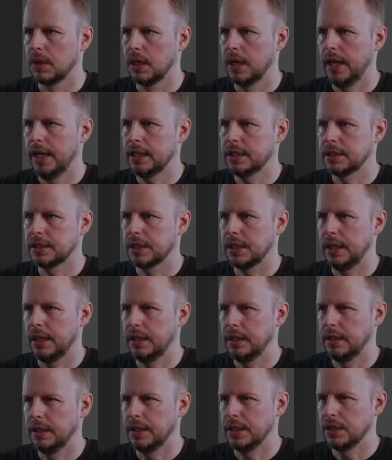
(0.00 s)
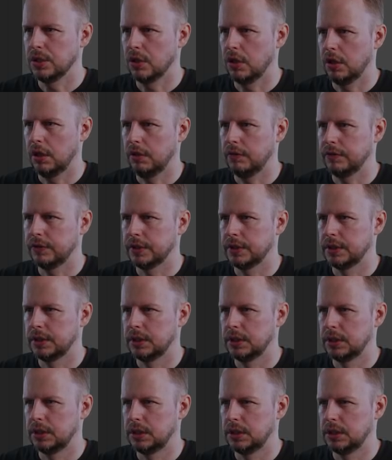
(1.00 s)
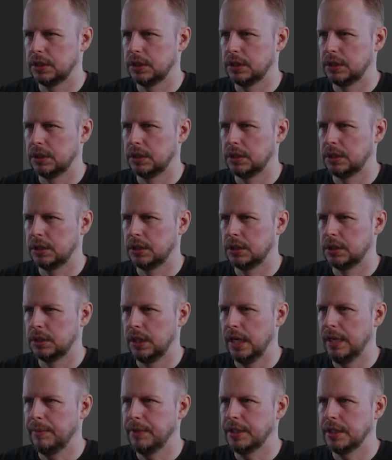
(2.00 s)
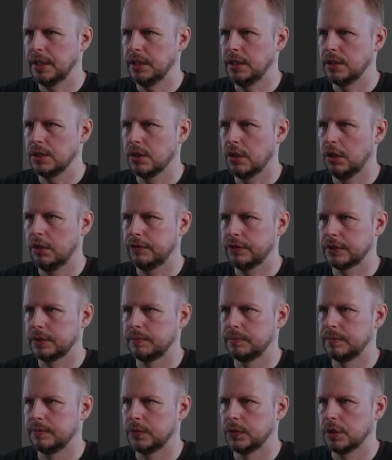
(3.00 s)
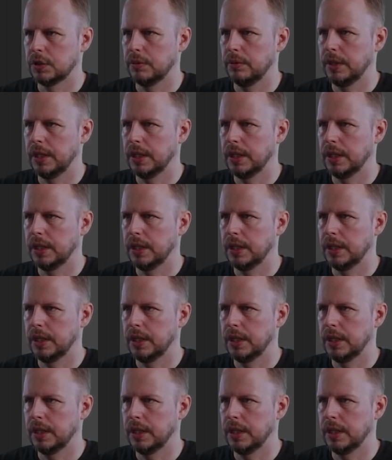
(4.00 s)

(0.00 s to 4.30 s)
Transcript: X and dissolve, limited dissolve. So we